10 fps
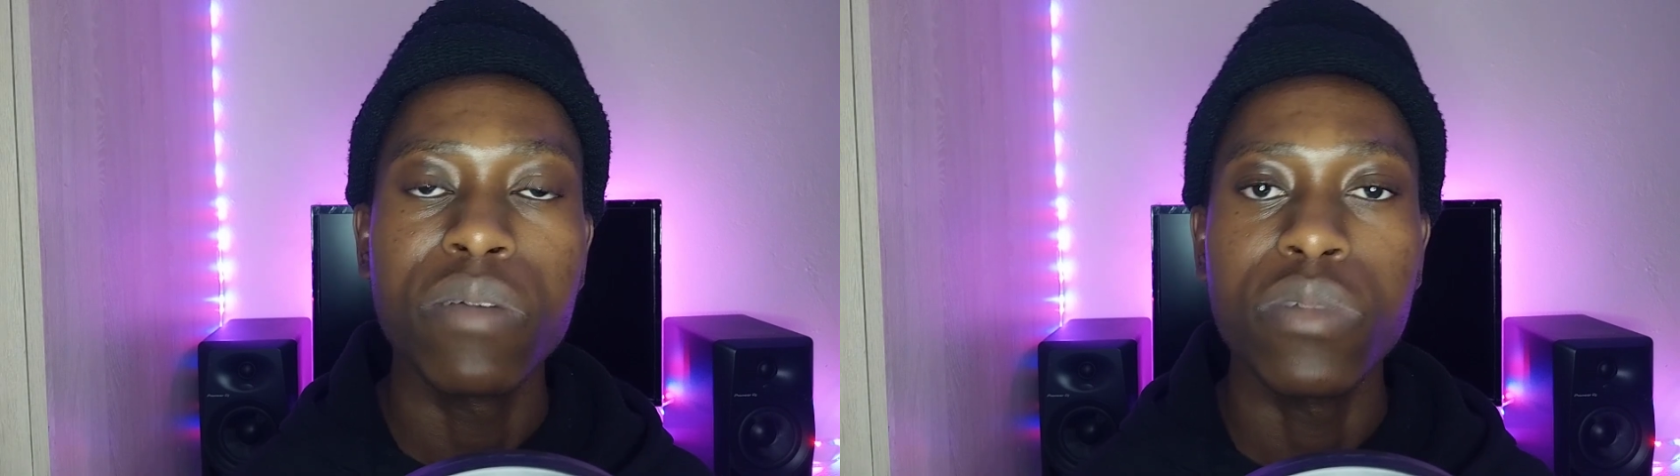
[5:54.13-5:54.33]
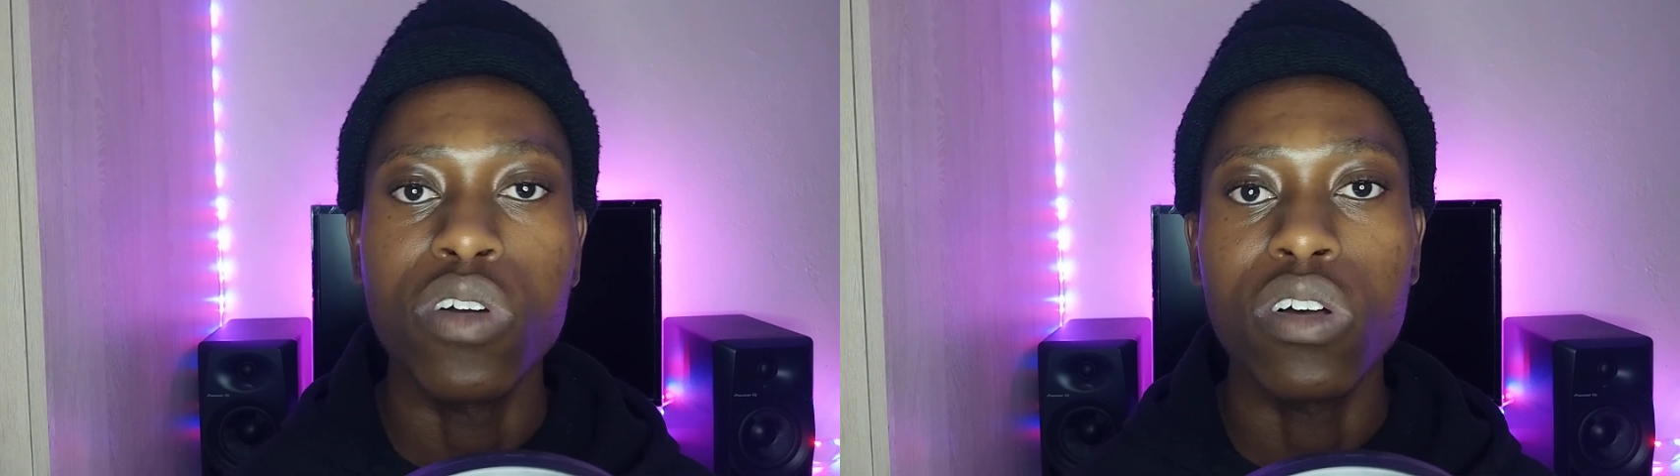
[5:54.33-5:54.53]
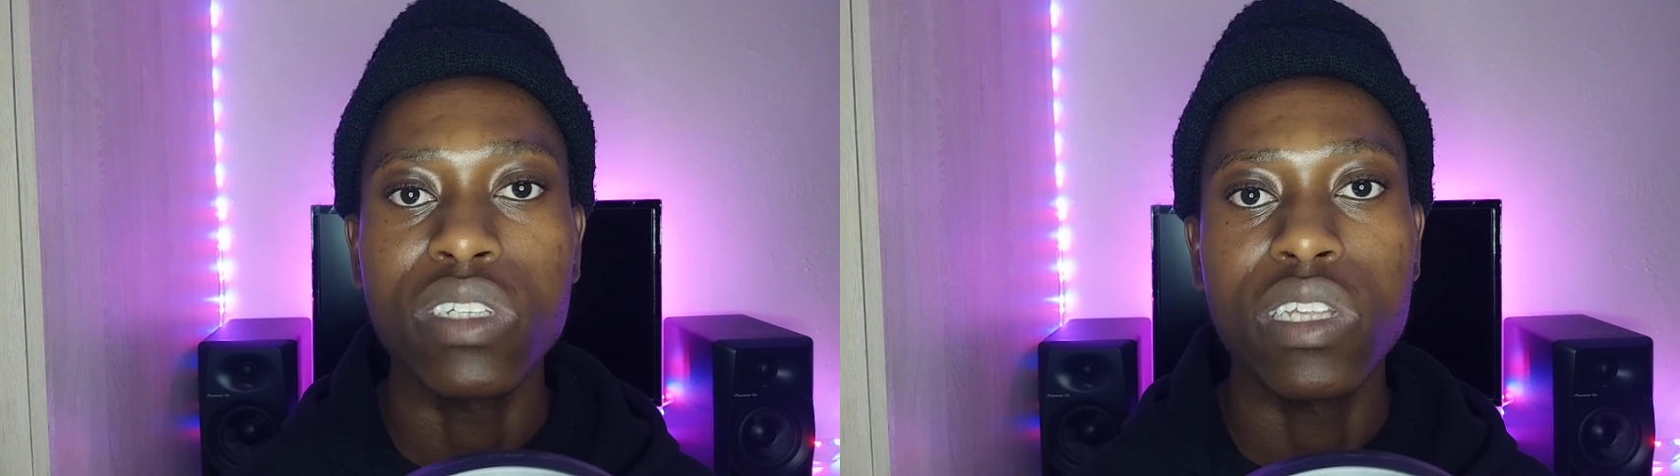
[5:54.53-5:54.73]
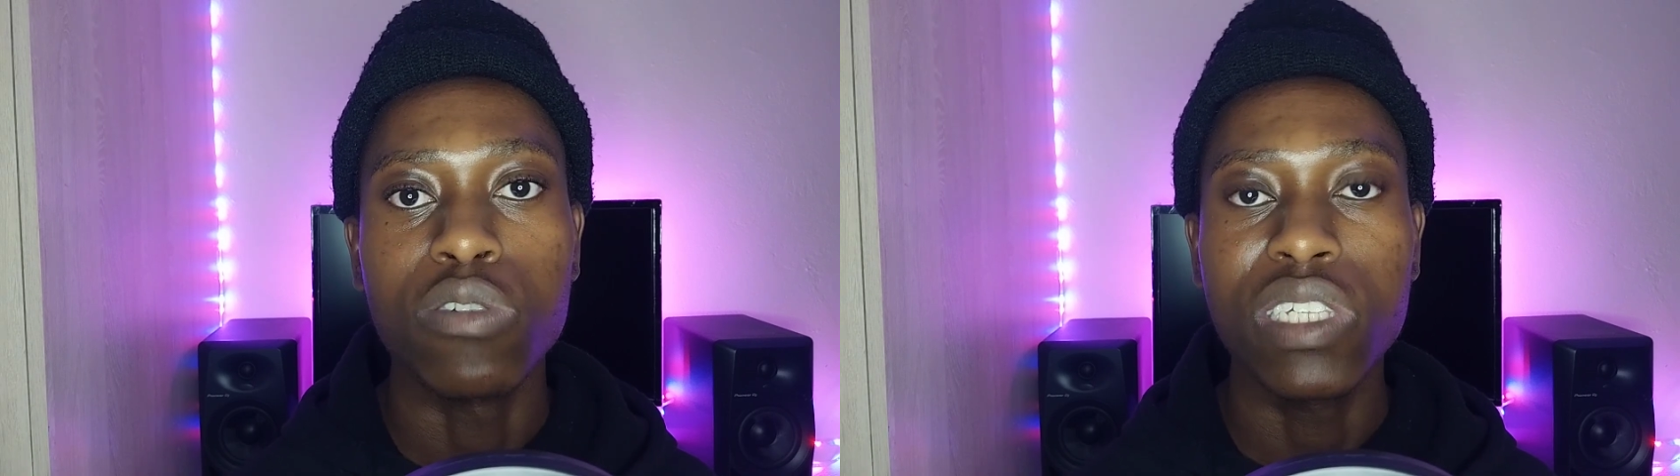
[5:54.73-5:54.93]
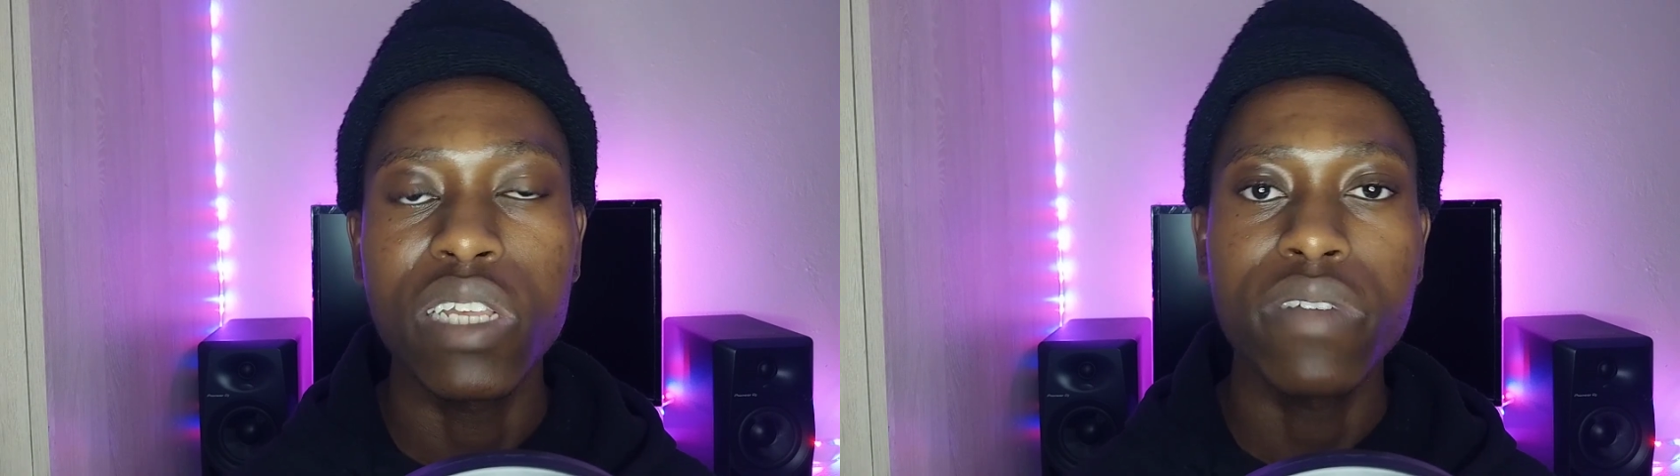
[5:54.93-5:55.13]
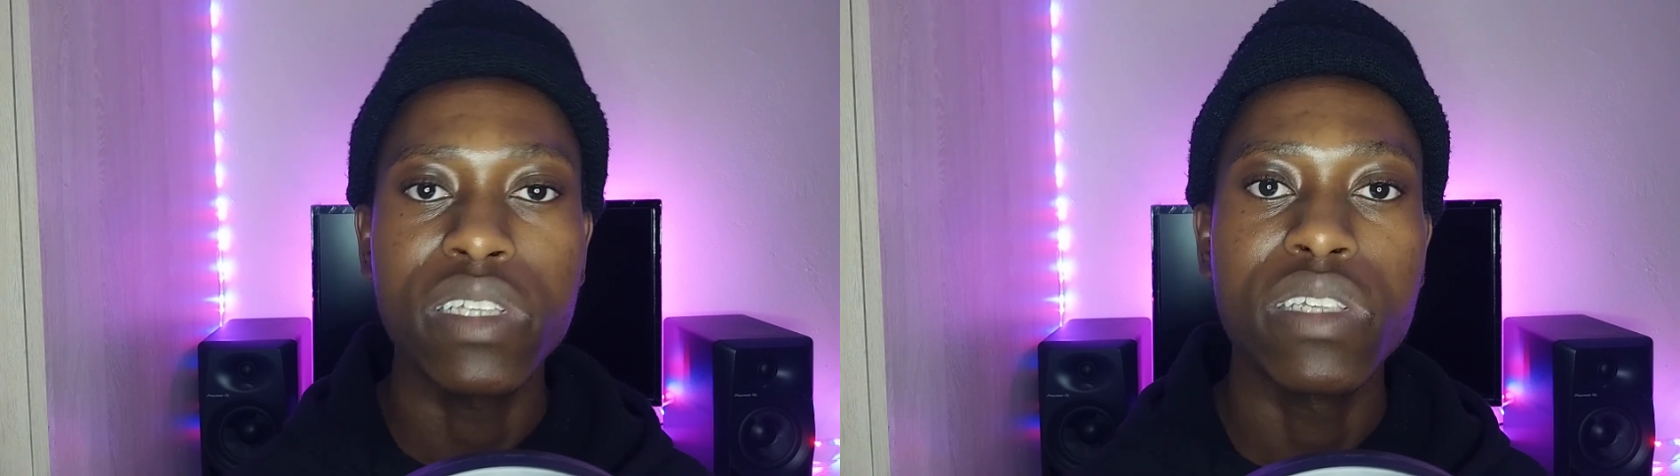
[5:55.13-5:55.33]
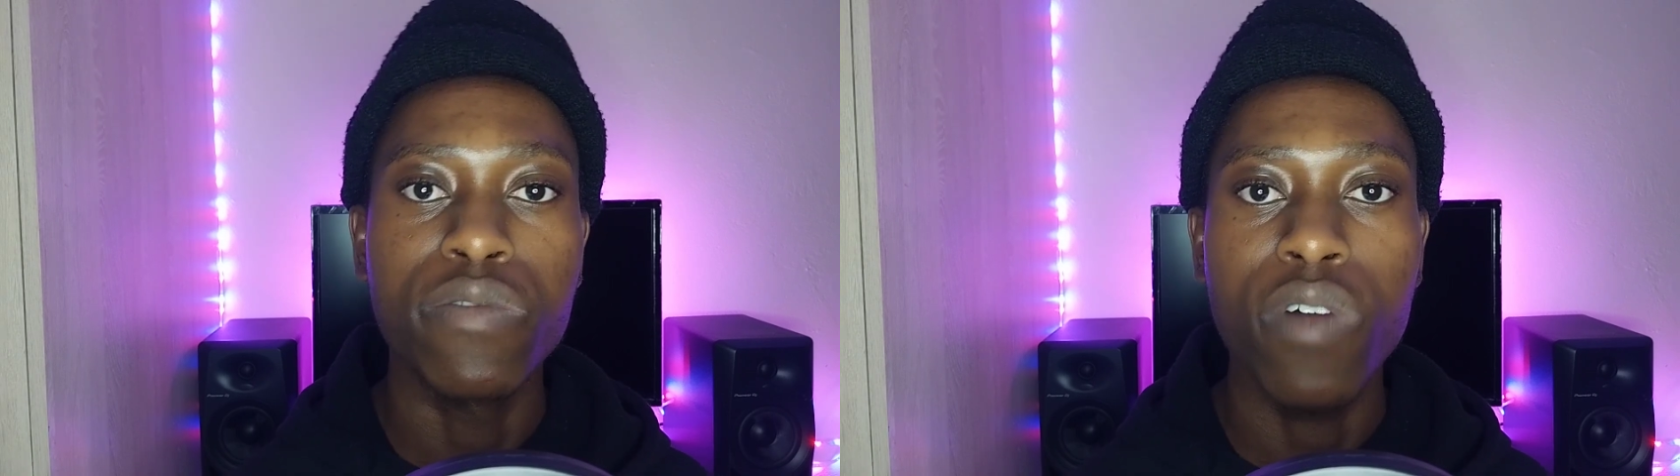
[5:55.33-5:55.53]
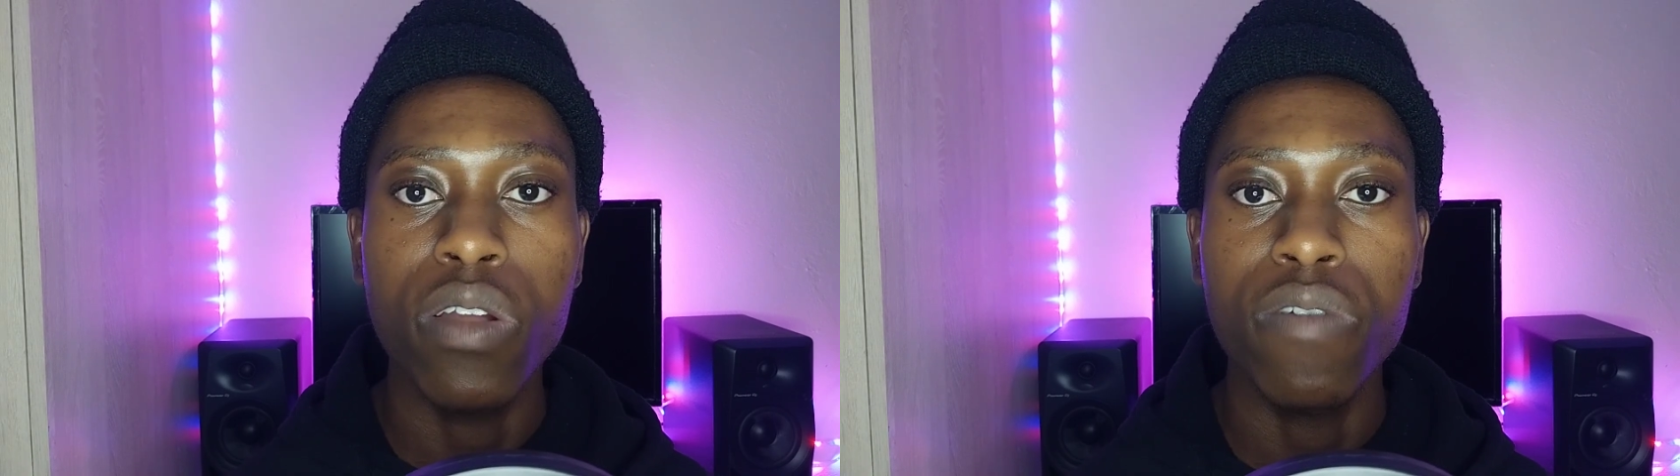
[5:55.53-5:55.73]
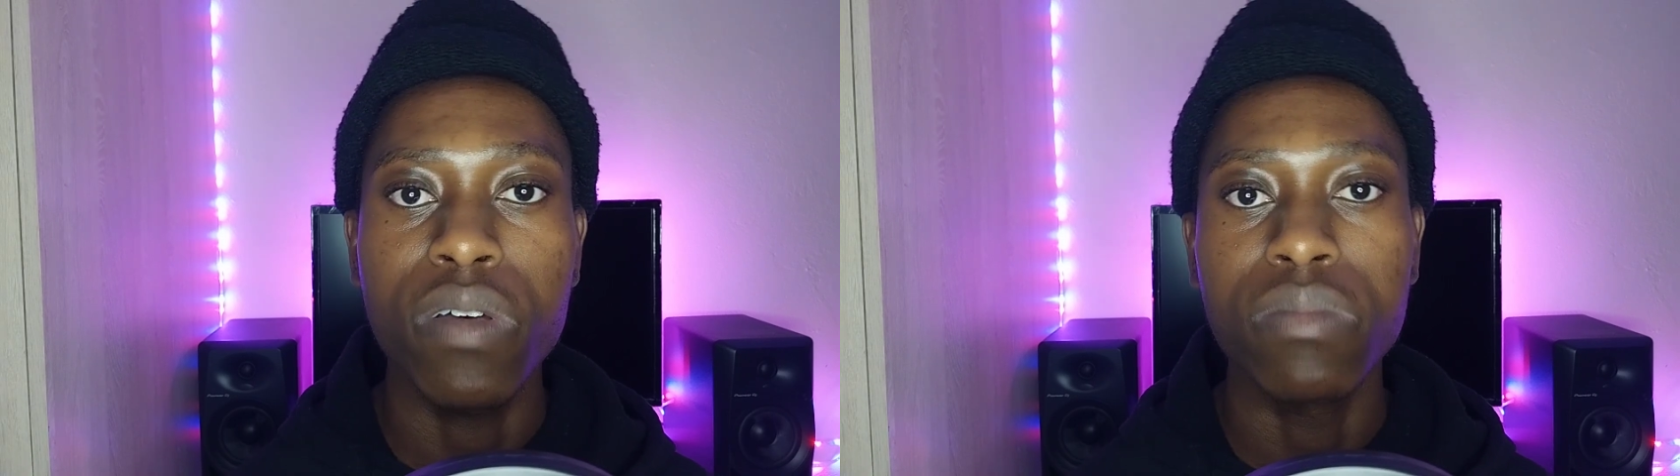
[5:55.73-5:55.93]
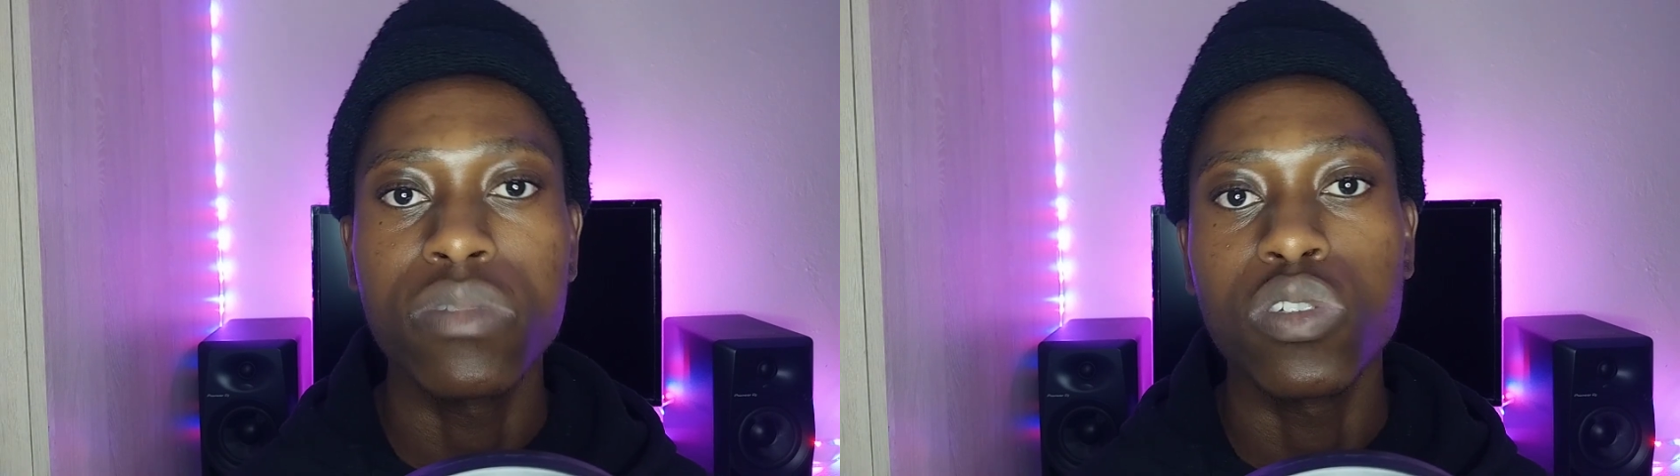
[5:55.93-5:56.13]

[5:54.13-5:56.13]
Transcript: because your CV is in front of them.